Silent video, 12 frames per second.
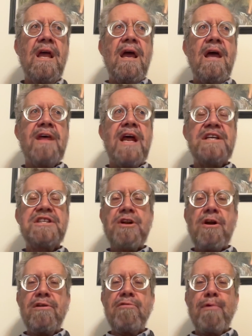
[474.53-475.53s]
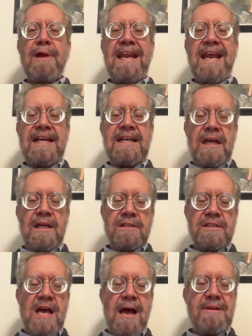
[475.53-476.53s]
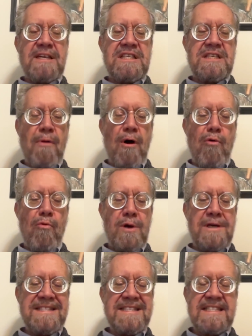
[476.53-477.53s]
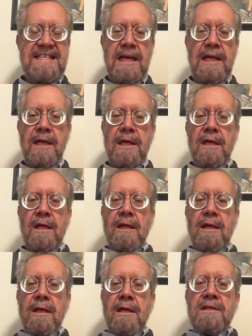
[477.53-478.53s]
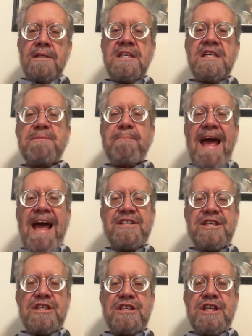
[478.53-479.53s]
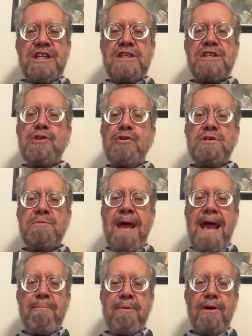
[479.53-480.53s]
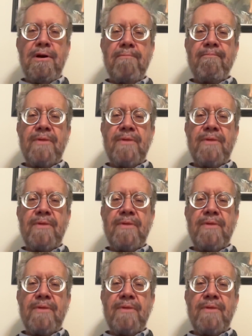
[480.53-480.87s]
And then I started reading Thomas Smallwood's dispatches to this newspaper,